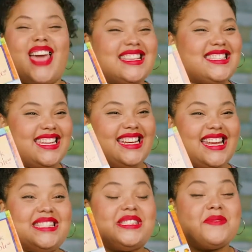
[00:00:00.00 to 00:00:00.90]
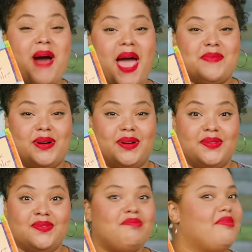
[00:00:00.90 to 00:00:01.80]
guessed it. It's the
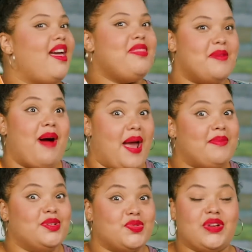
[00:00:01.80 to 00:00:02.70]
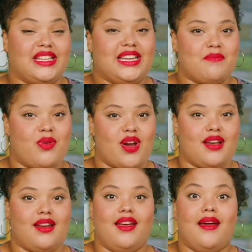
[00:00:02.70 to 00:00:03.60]
Bible. And the Bible is really
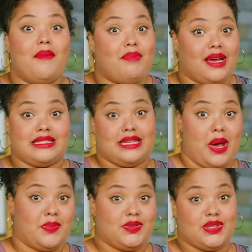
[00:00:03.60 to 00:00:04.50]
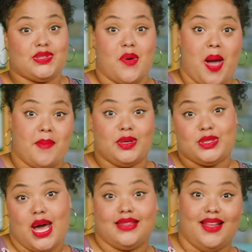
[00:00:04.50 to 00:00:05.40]
important because it helps us know how much
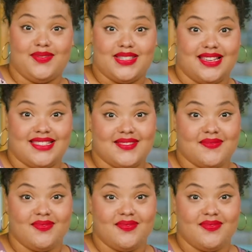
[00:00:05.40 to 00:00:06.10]
God loves us.